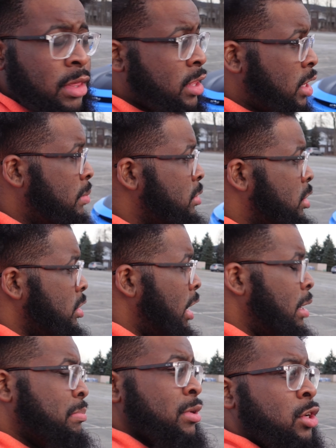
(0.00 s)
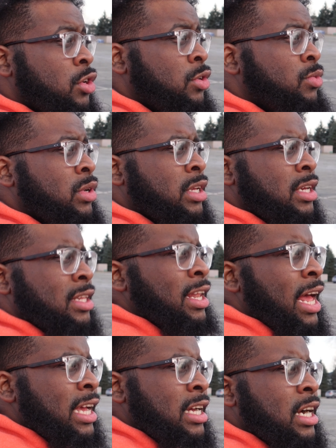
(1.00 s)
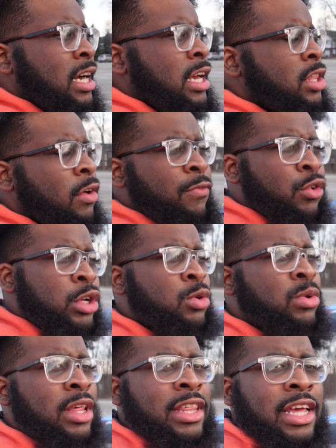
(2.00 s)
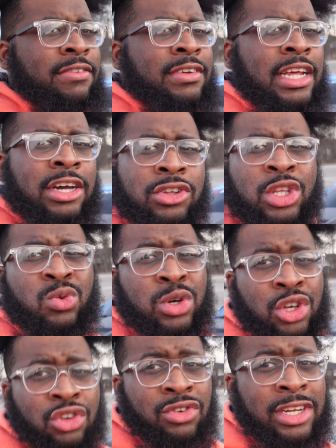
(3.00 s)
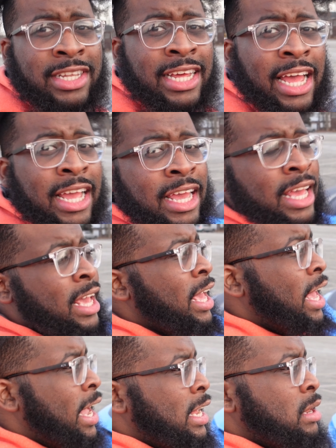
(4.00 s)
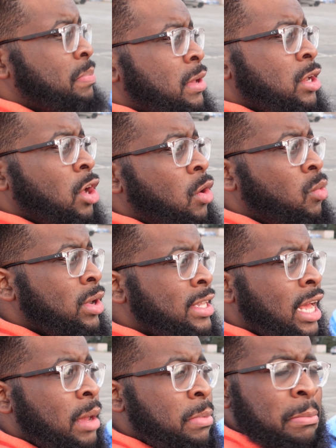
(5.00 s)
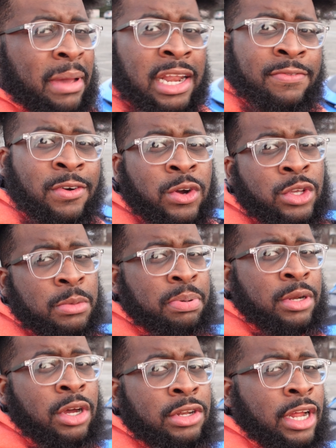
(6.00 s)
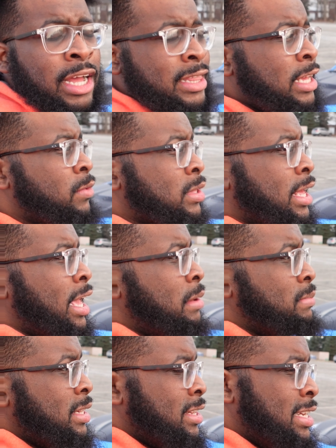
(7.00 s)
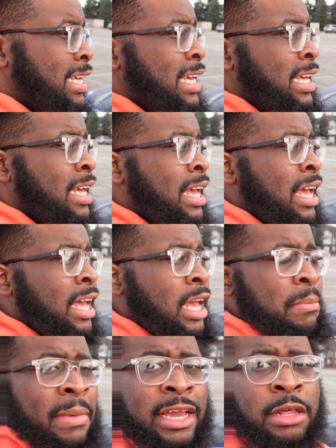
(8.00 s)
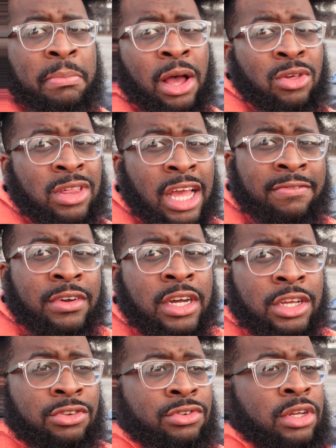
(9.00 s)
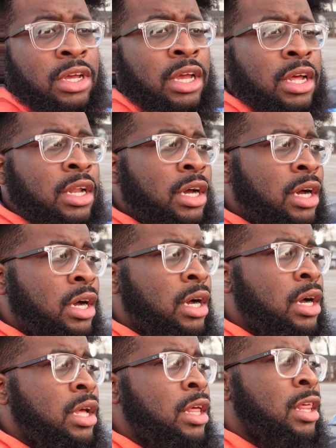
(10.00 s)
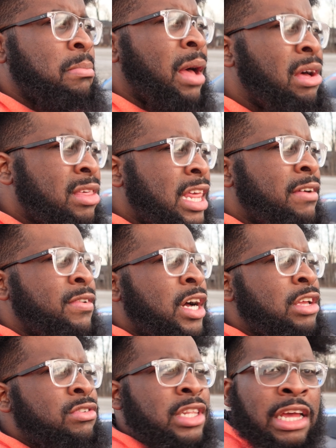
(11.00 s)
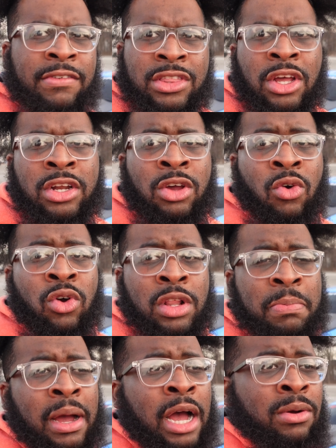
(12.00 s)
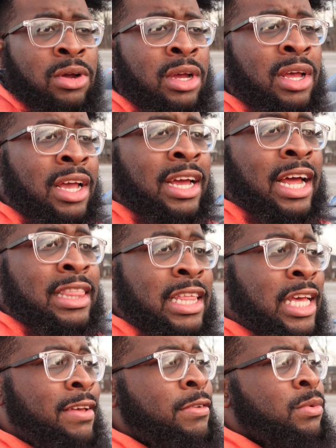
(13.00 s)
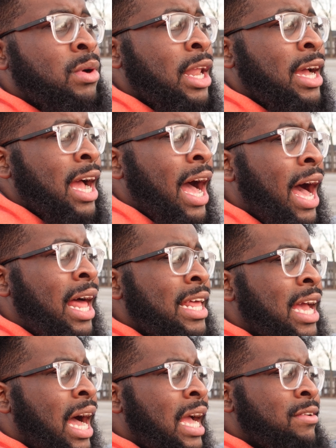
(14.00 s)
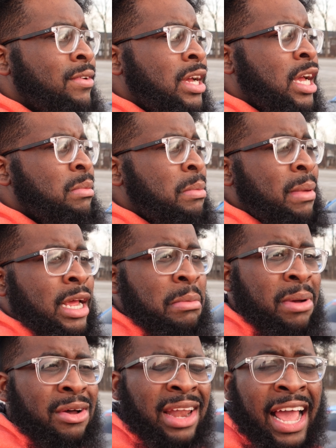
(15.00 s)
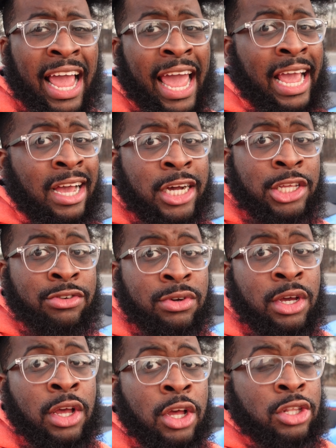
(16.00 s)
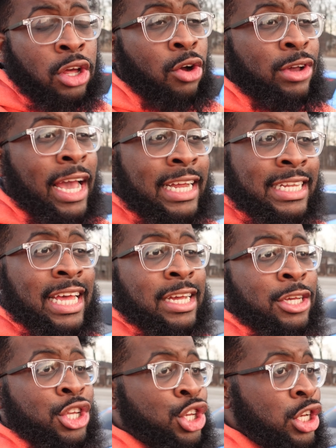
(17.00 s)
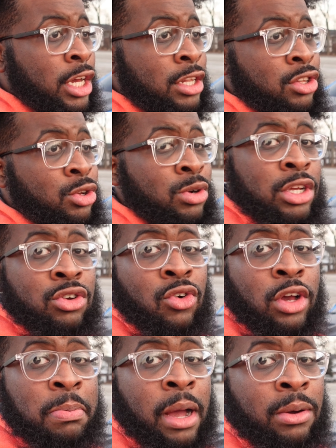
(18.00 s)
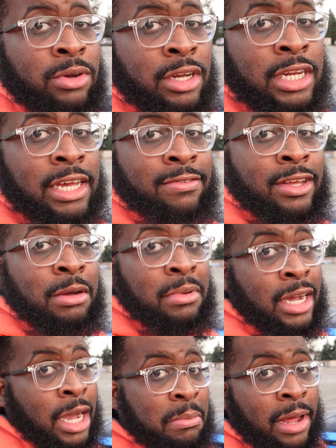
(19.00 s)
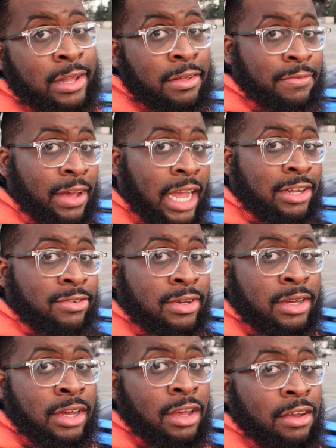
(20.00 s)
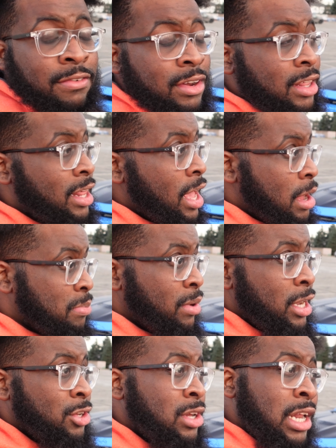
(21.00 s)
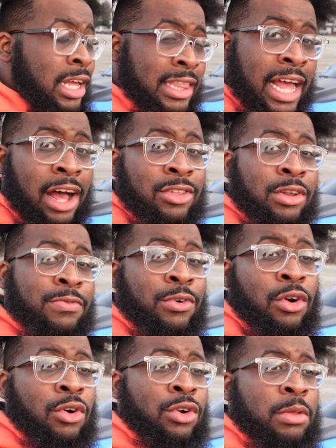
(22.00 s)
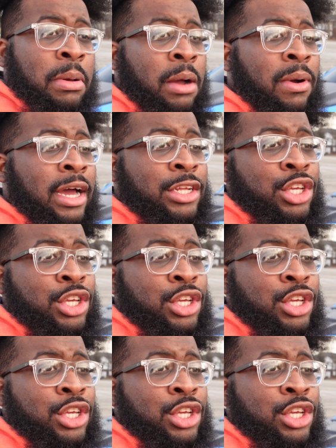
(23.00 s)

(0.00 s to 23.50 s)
similar to their build, which is like it's a 427 LT1 street attack, and depending on what type of manifold you put on there, I think with the MSD it makes about 730 horsepower, and I think if you want like a highly high ram, it made about like 800. So K-Tech is just 200 horsepower underneath there, but coming out the factory for the same price, you're getting 1,004 horsepower out of